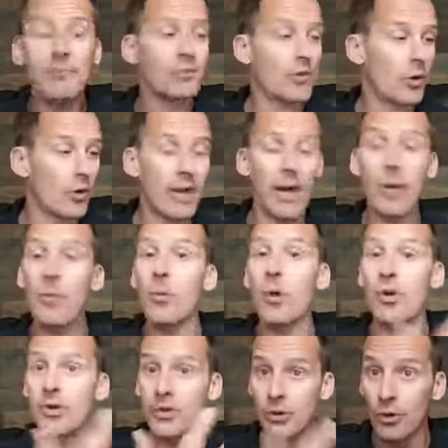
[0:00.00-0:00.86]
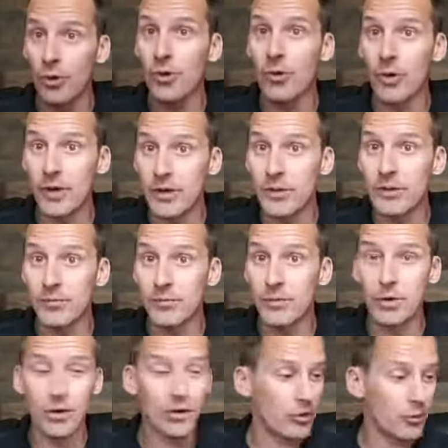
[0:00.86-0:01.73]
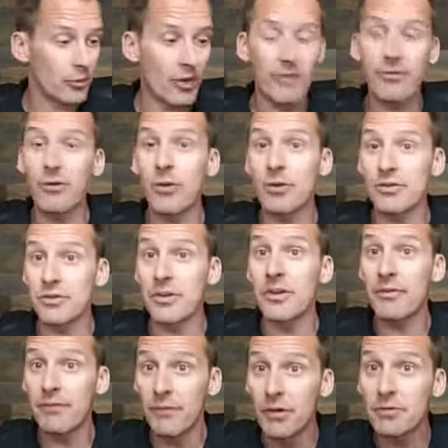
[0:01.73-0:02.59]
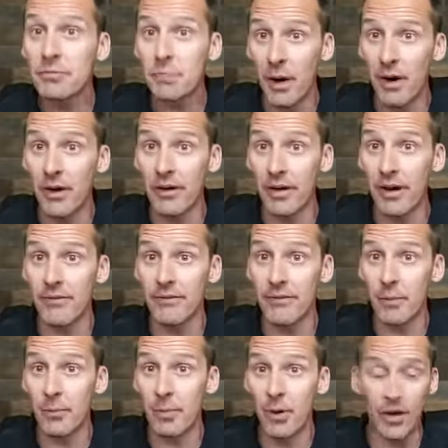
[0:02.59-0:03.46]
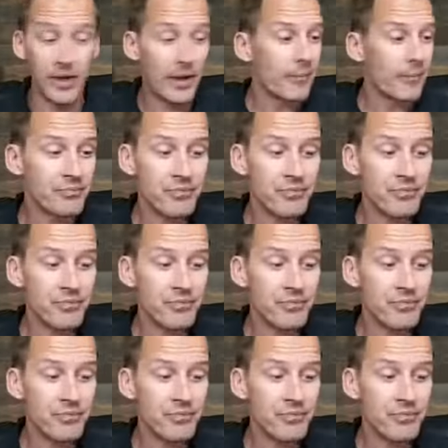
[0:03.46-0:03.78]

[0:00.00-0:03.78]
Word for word: Okay, well, you're going to you're going to want to focus on the first part of the book